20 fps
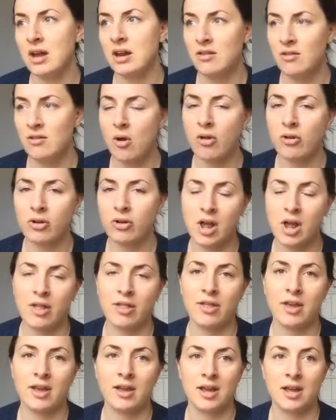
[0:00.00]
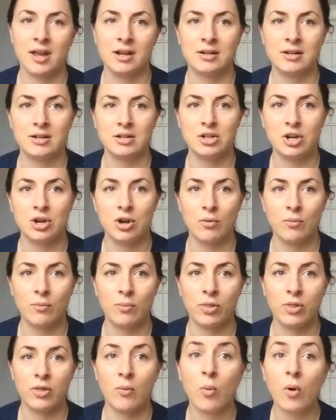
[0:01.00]
And it's all or nothing. And, you know,
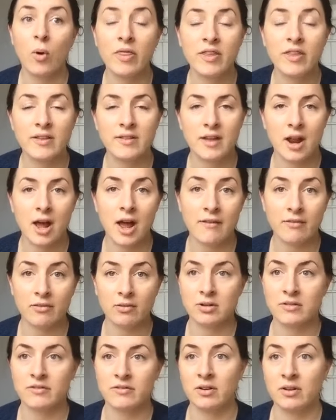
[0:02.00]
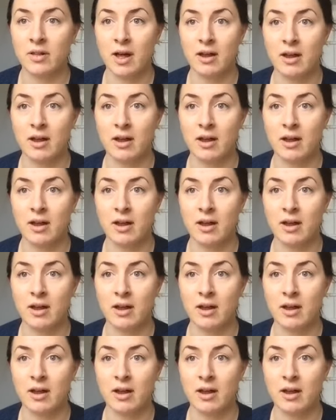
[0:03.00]
the one thing that I've learned from